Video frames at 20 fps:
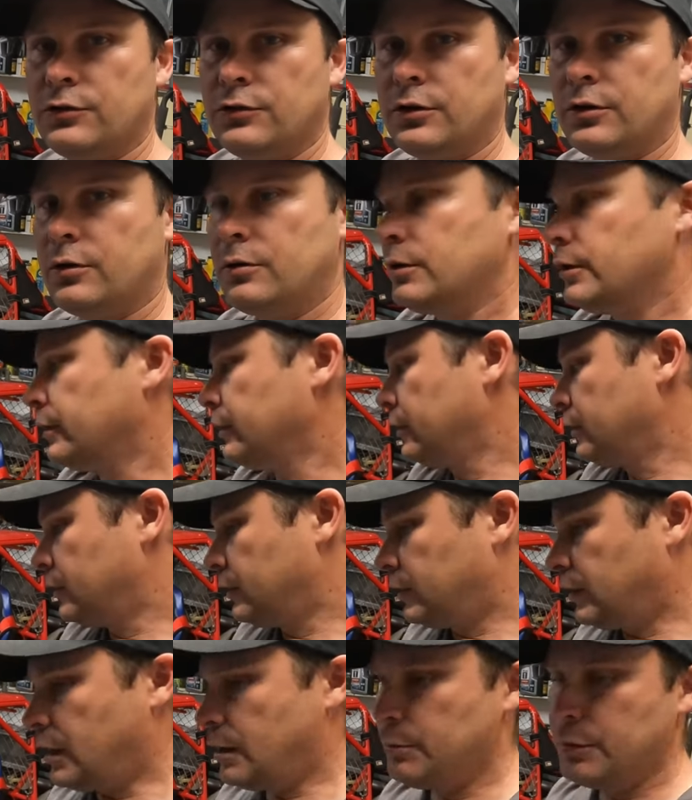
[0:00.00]
So
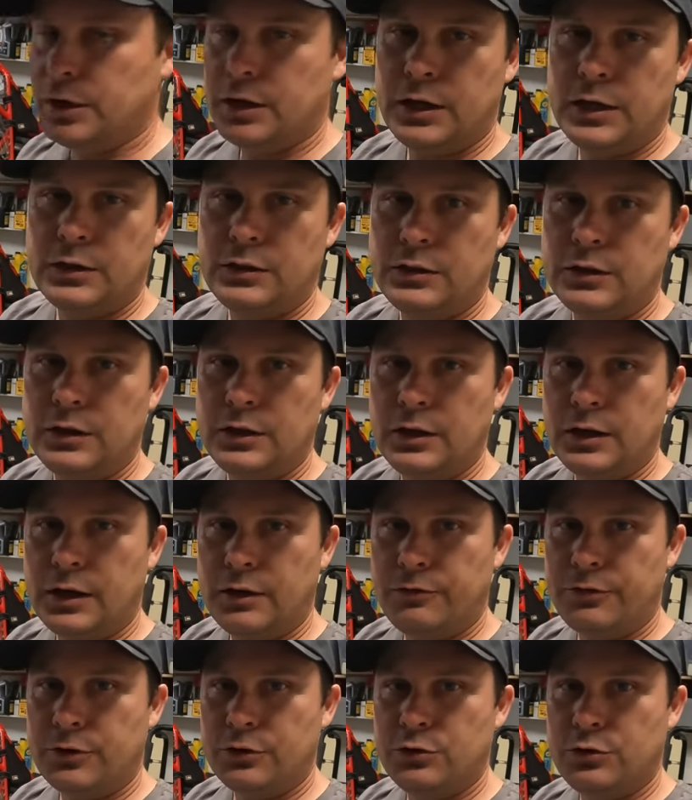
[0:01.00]
I'm going to get the
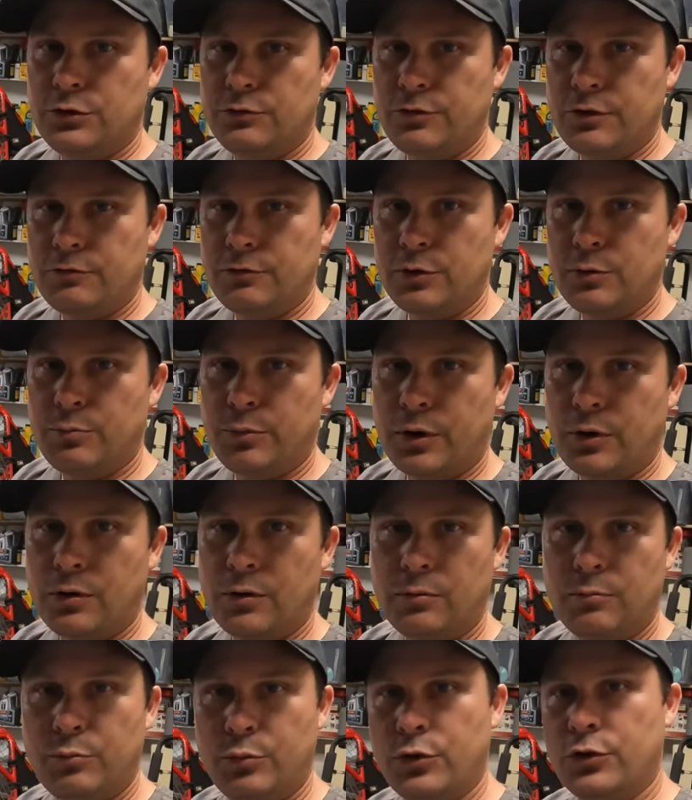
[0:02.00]
uh, FL250
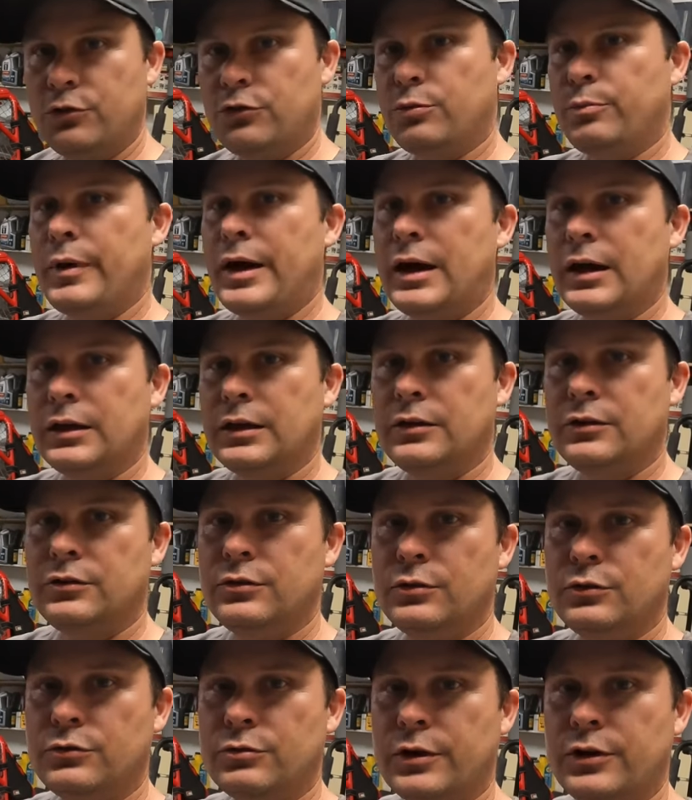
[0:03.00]
pushed back
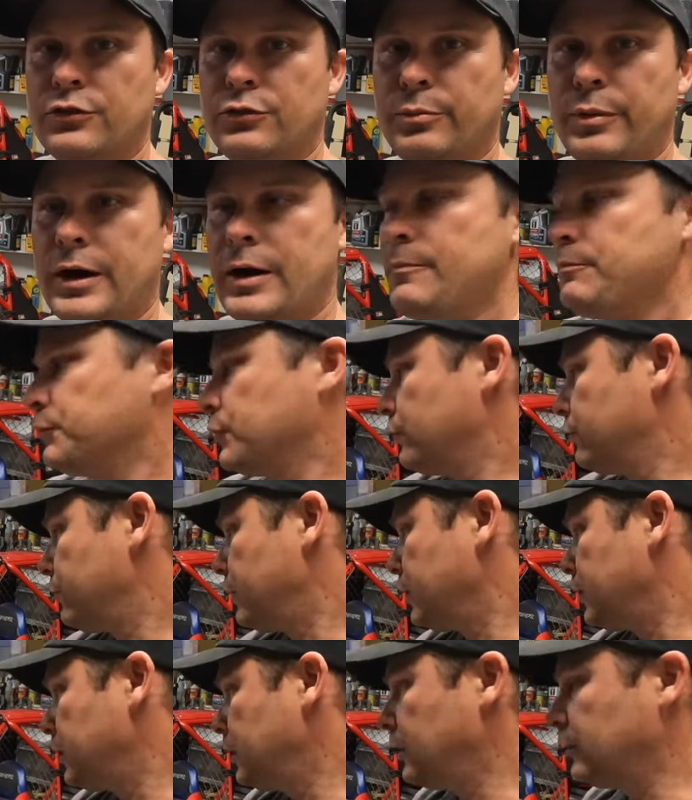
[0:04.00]
into its right spot
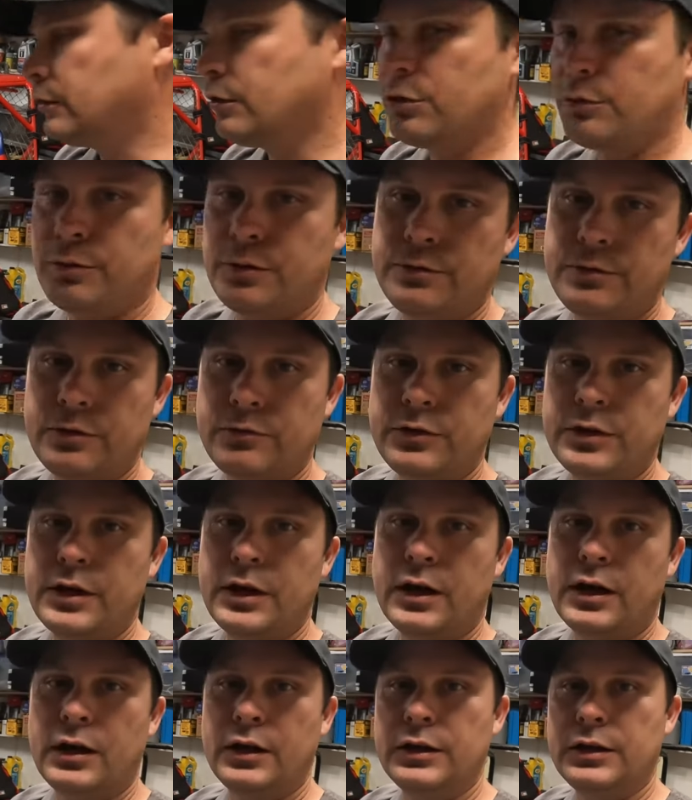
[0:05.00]
so I can get the
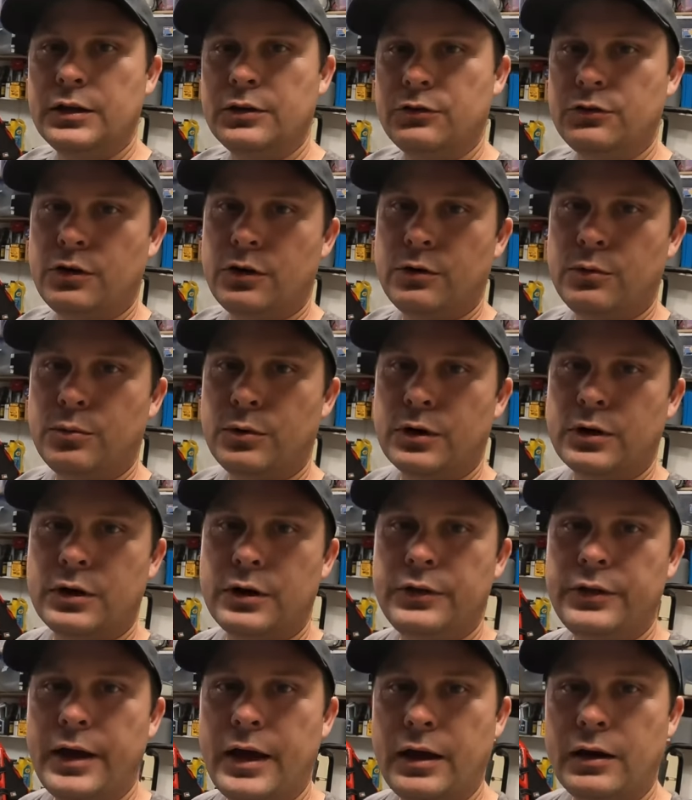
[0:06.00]
350 out and get started
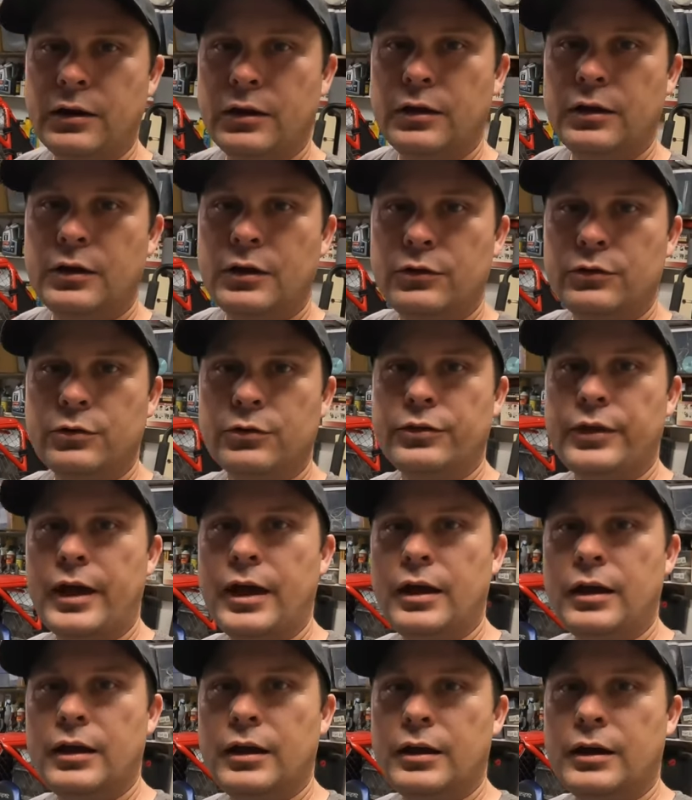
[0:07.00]
working on that. So with
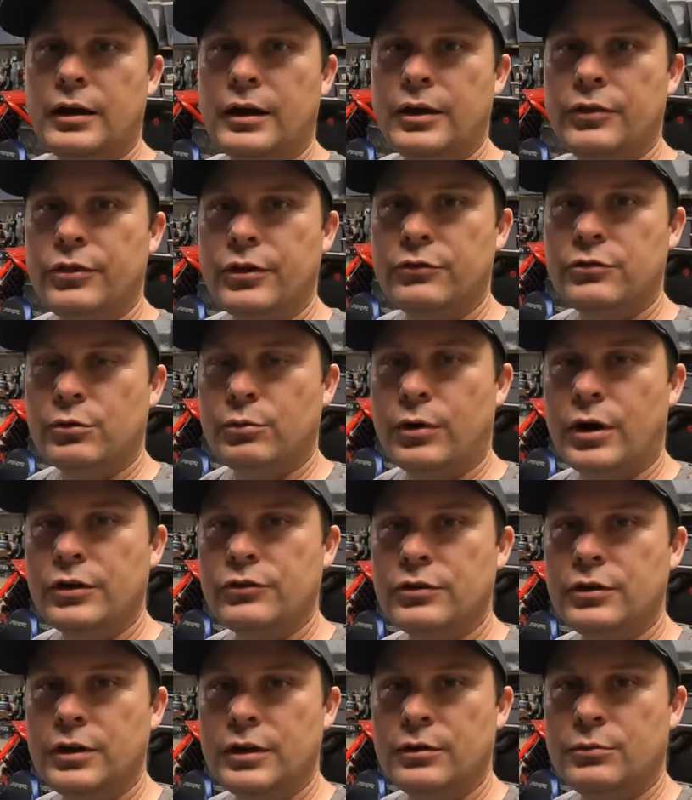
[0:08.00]
that, uh, thanks for
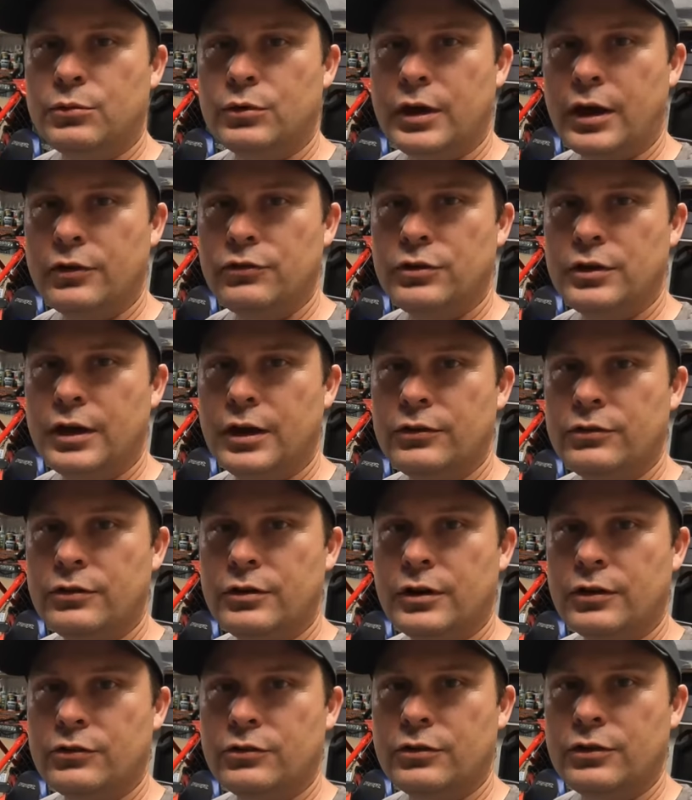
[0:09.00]
watching and we'll catch you guys
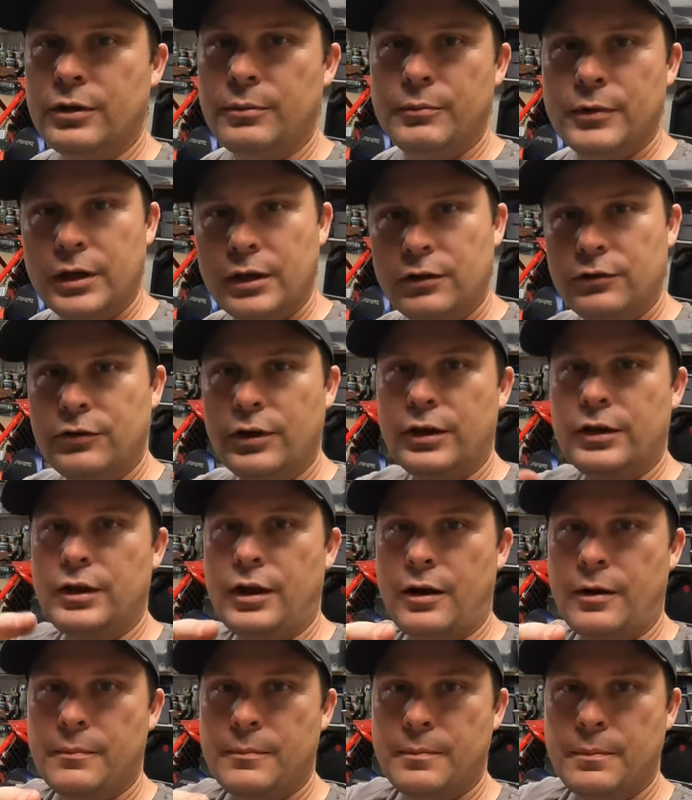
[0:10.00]
in the next clip. Take
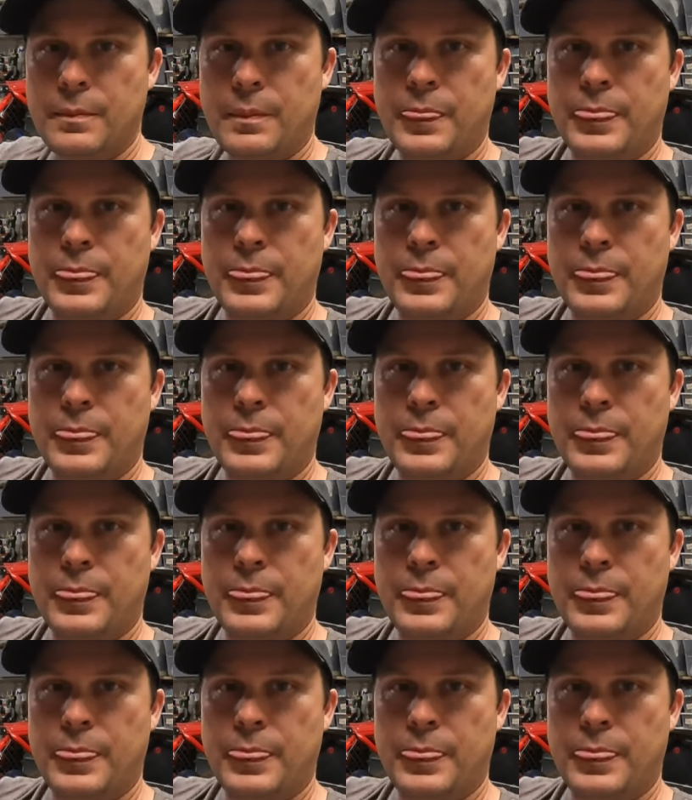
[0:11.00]
care.